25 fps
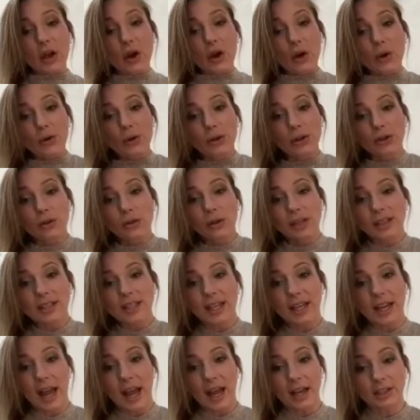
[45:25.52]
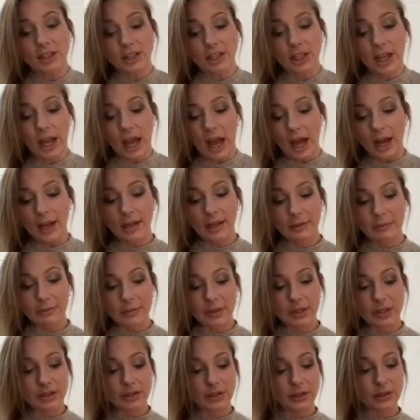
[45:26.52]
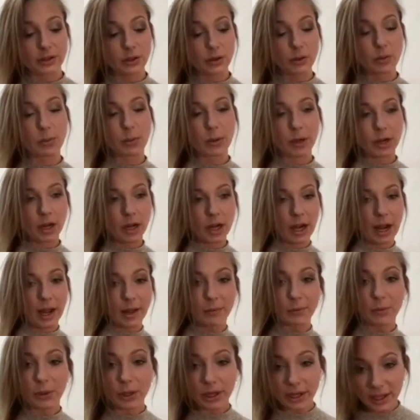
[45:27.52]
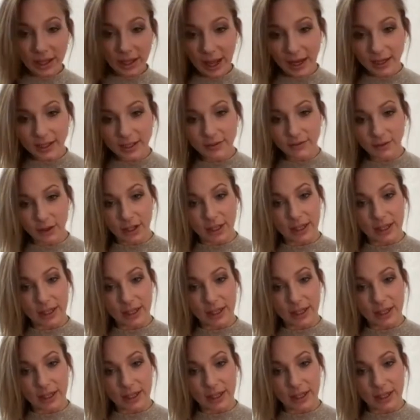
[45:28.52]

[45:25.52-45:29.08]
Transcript: you guys can actually, I'm pretty active on